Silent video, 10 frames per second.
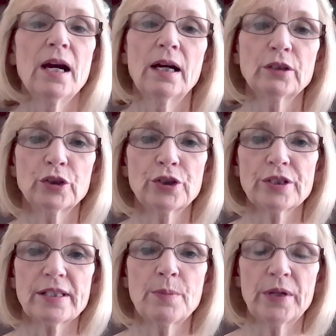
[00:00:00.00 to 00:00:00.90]
alert
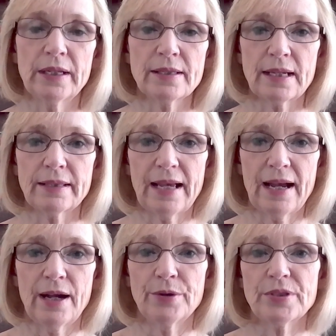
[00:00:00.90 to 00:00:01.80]
someone inside the
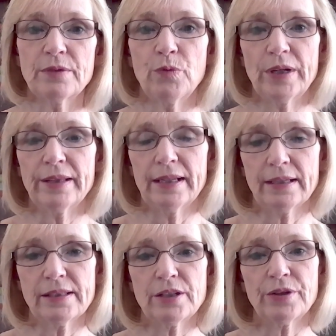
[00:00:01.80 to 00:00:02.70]
house if one of the
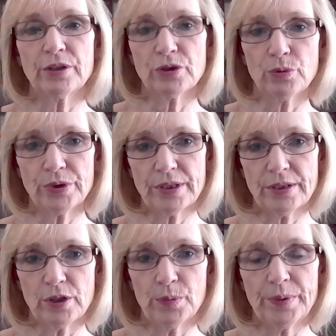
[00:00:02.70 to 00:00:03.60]
exterior doors
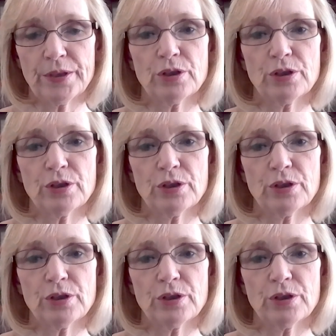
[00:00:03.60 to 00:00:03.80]
is open.